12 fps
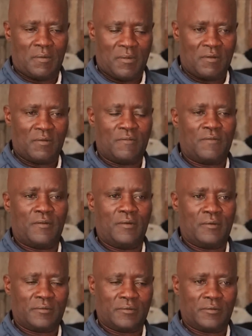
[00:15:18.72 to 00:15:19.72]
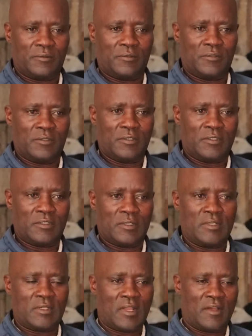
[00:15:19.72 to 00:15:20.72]
Remained with 4, mm-hmm. So
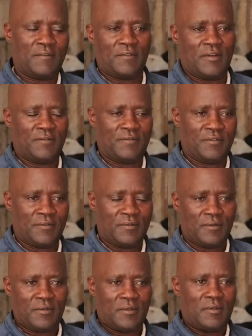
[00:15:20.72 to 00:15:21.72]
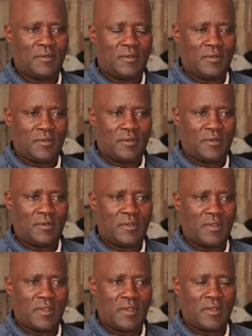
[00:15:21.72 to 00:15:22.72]
it's a half-half. Okay. And
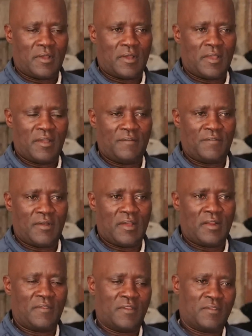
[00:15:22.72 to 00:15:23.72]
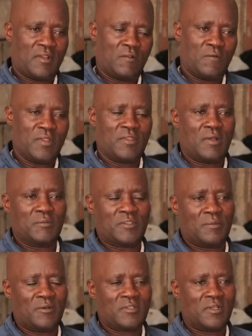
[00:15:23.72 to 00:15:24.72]
I have another child which I'm
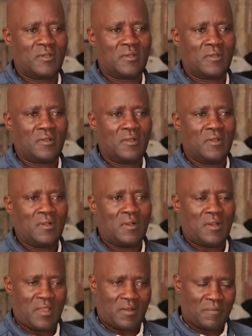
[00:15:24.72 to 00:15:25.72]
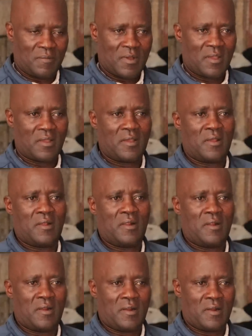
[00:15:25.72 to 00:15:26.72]
supporting, like one
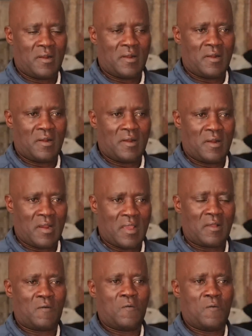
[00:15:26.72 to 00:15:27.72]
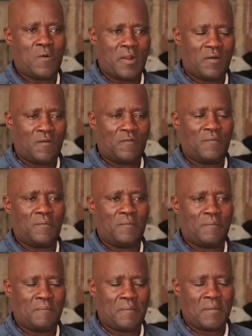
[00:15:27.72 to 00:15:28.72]

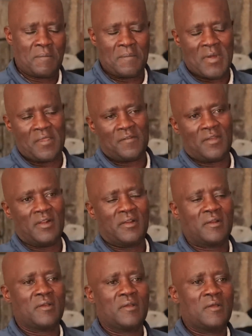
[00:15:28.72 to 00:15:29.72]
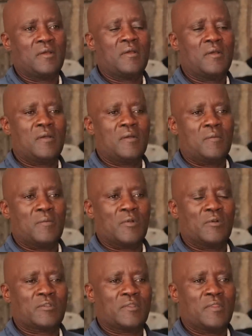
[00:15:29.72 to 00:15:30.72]
of my child,
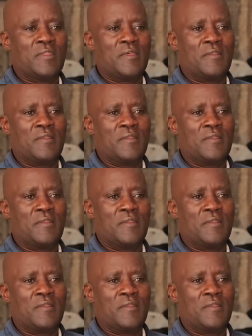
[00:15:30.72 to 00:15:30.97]
because